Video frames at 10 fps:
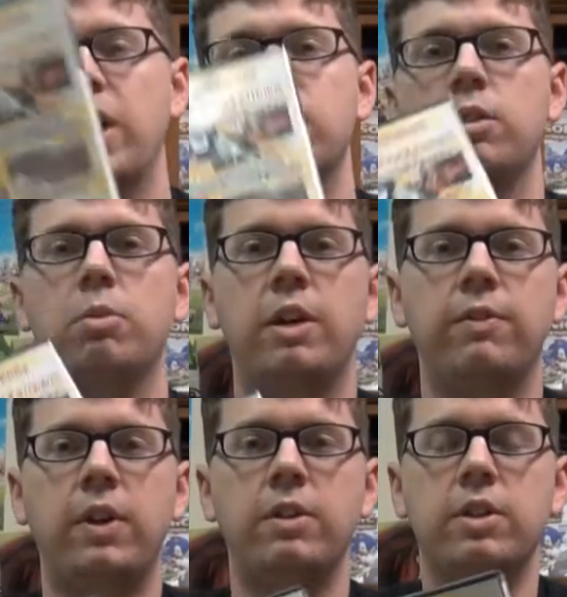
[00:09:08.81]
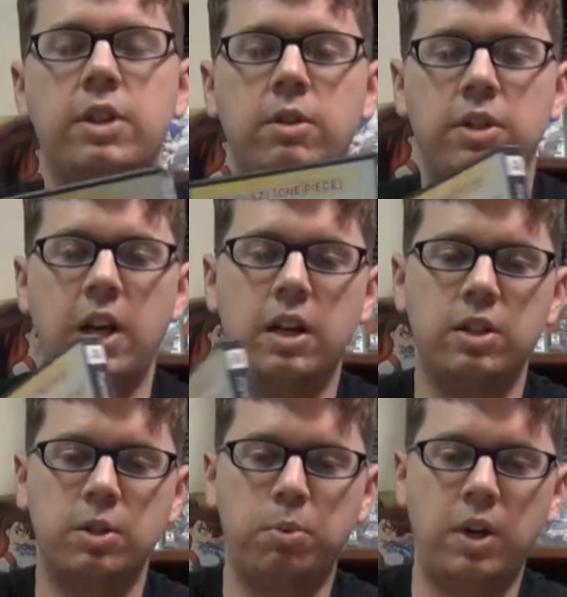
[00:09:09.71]
Actually, when I found this, I was kind
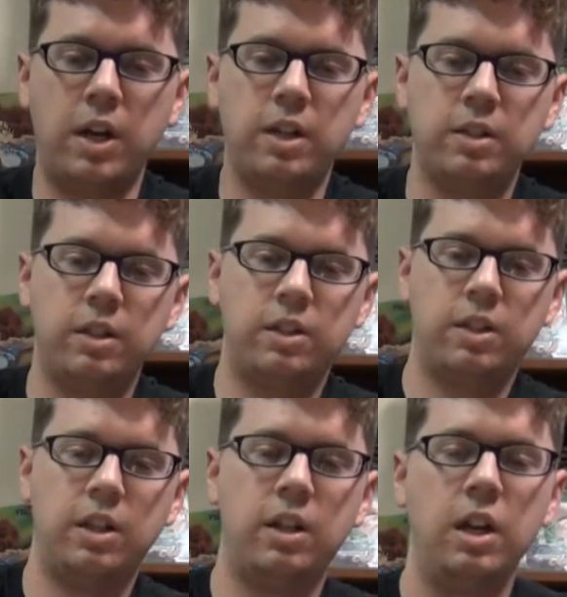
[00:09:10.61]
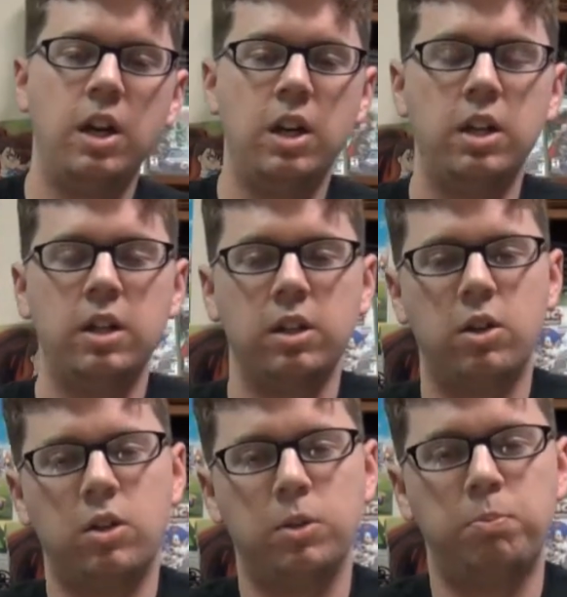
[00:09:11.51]
of surprised. It's
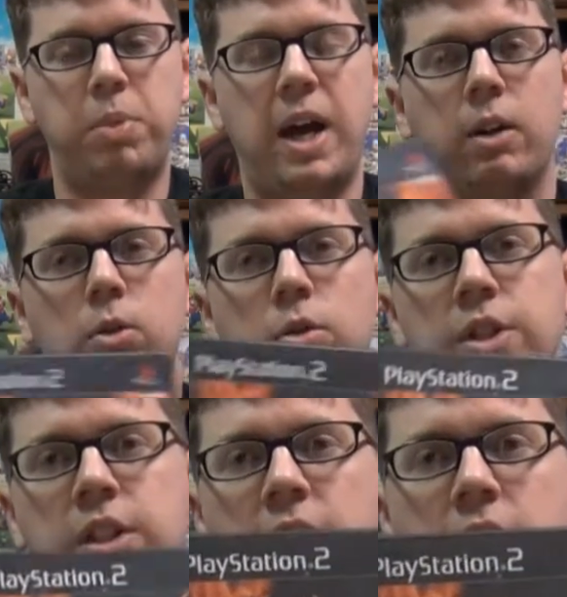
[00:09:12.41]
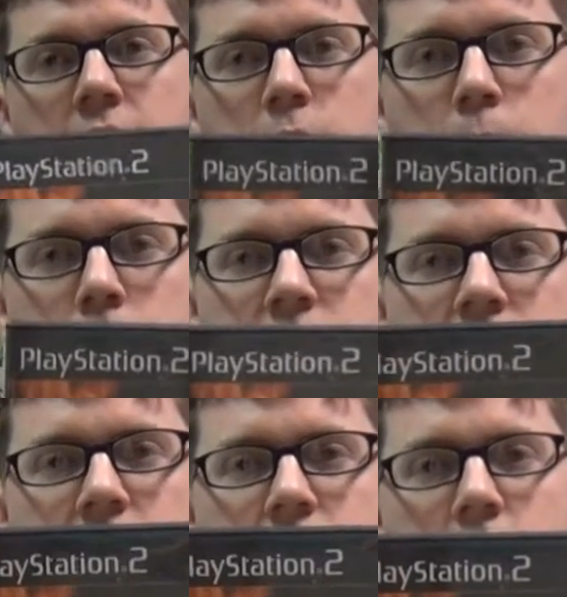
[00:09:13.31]
called Battle Stadium
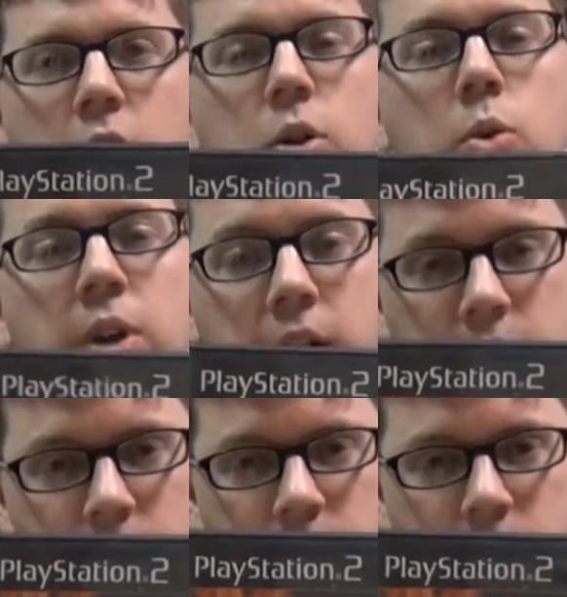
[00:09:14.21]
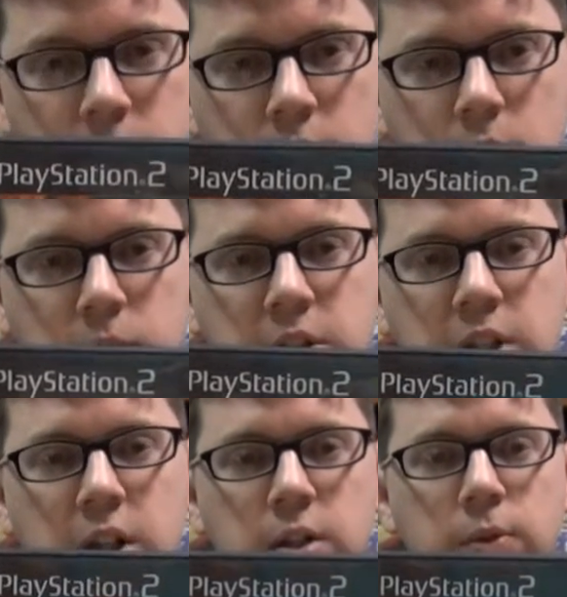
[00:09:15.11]
DON, which
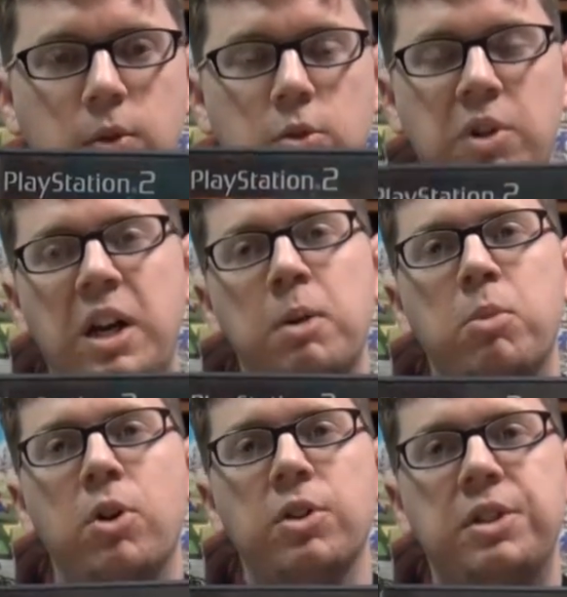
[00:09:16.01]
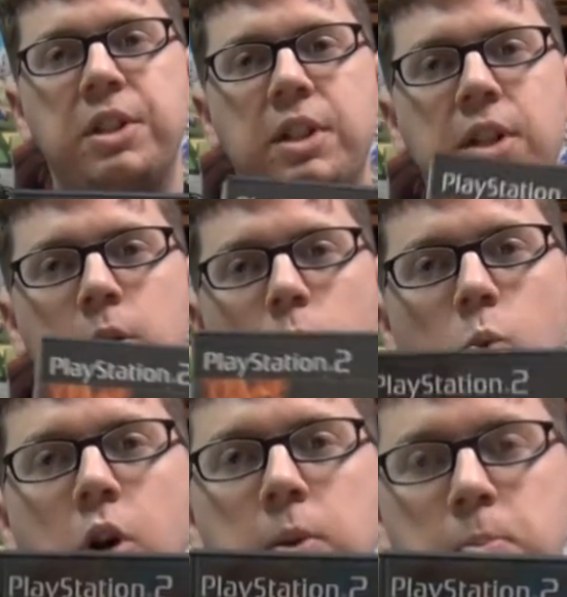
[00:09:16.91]
stands for Dragon Ball Z,
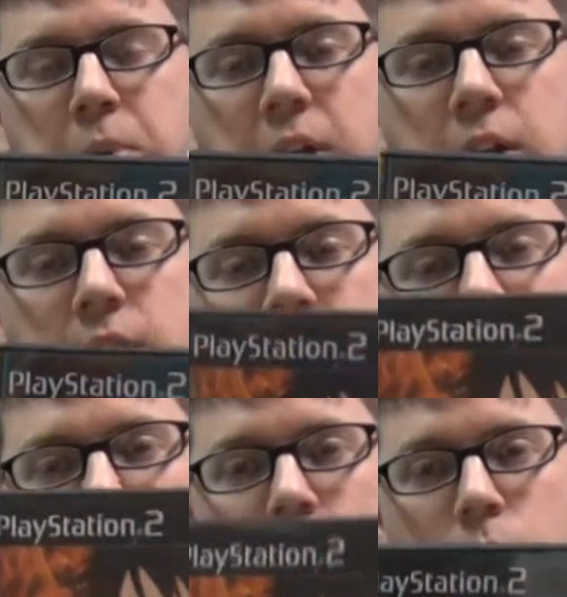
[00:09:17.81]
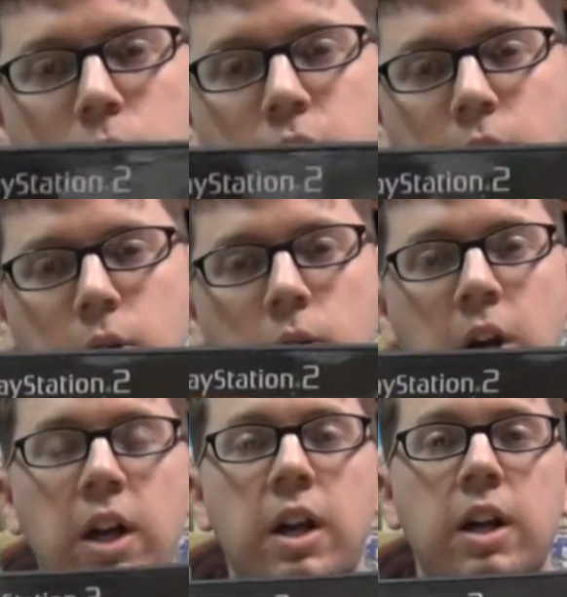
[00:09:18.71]
One Piece, and Naruto.
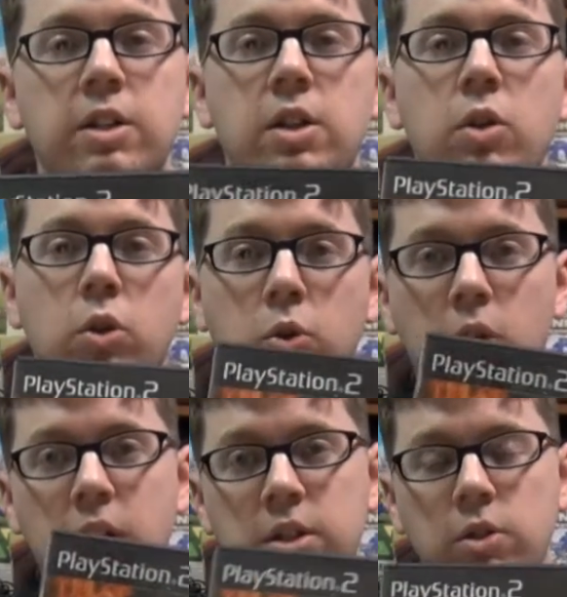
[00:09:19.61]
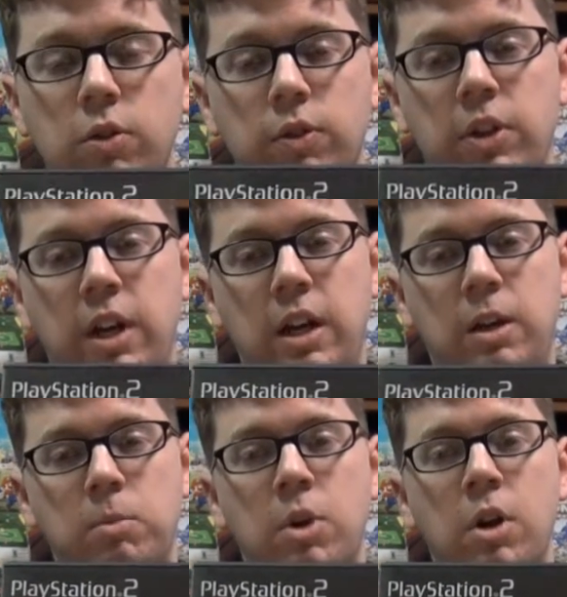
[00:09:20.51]
It's another crossover
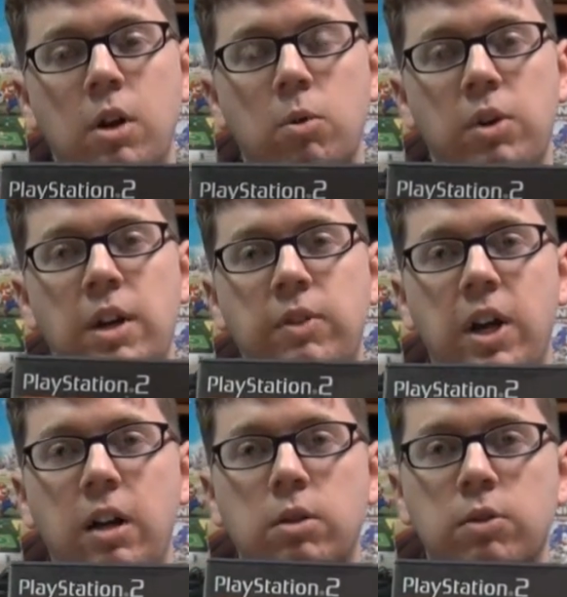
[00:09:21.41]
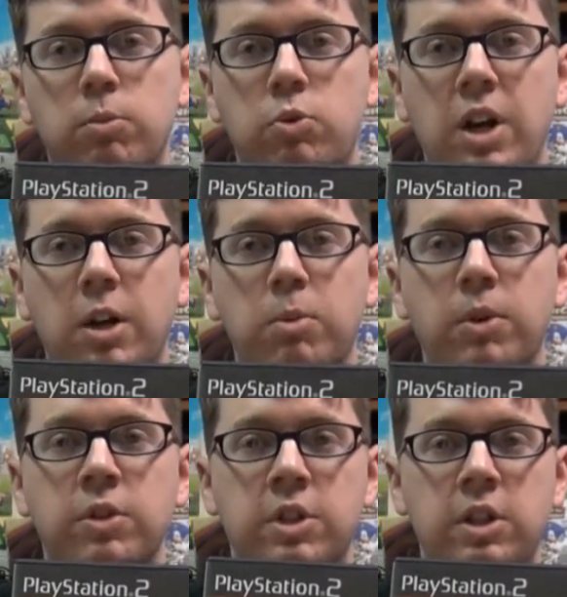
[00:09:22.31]
game where you have characters from Dragon
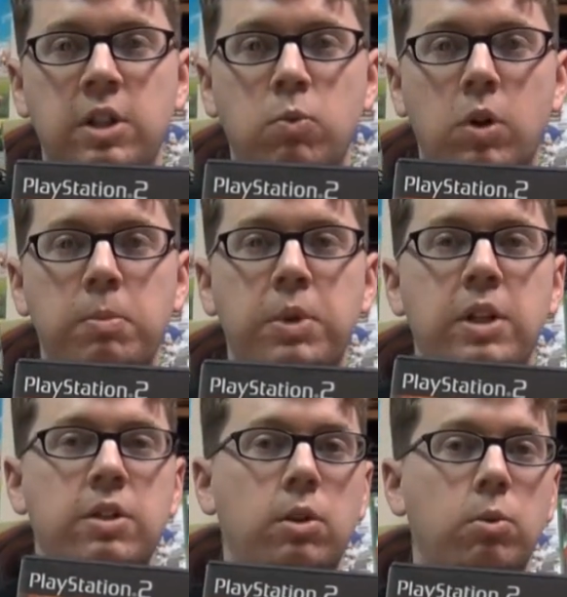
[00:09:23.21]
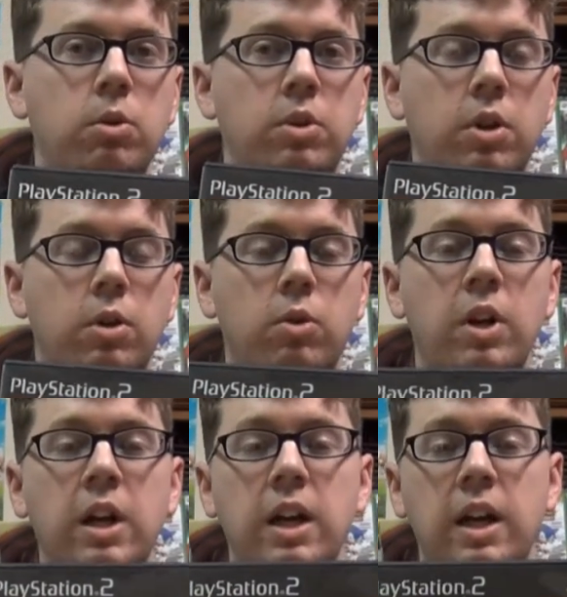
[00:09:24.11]
Ball Z, One Piece, and Naruto,
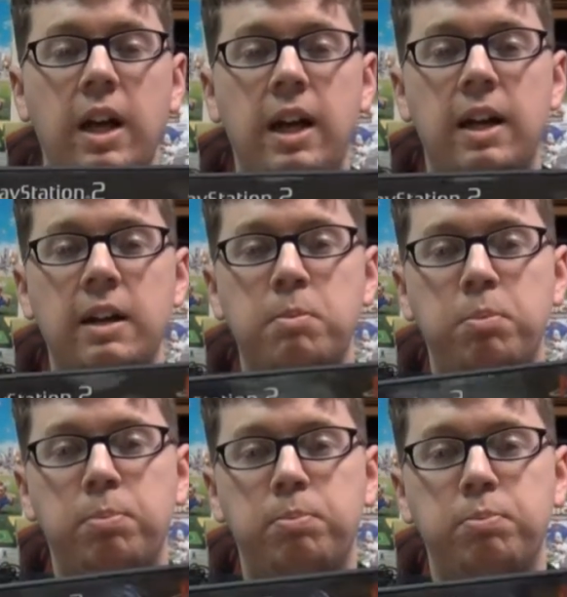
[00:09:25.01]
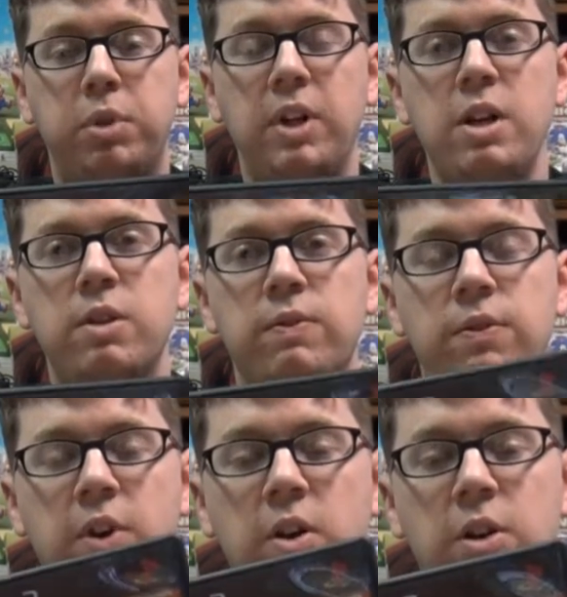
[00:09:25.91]
and it plays
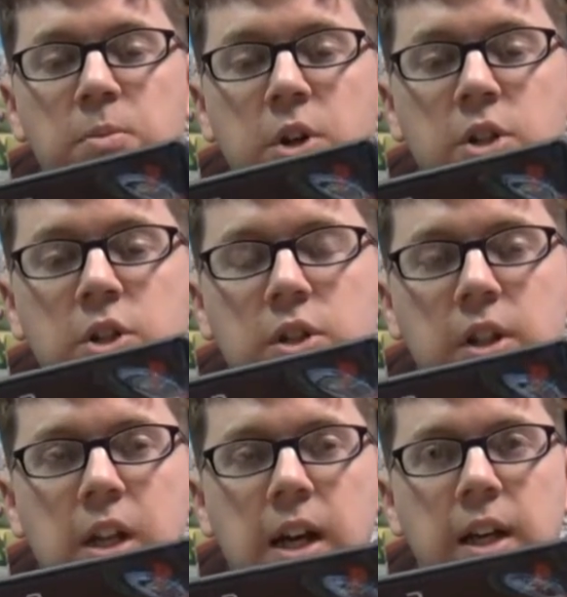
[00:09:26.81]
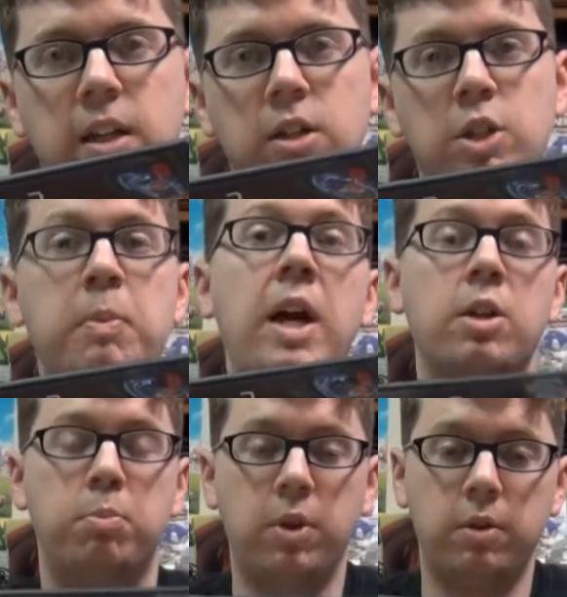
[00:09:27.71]
very much like
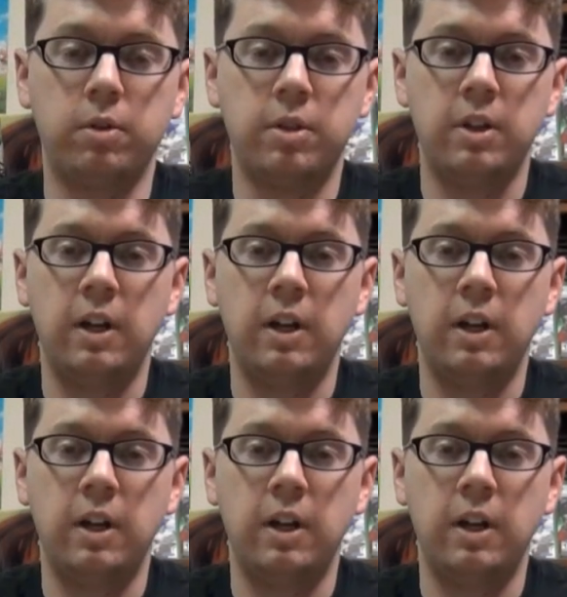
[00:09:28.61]
Smash Brothers.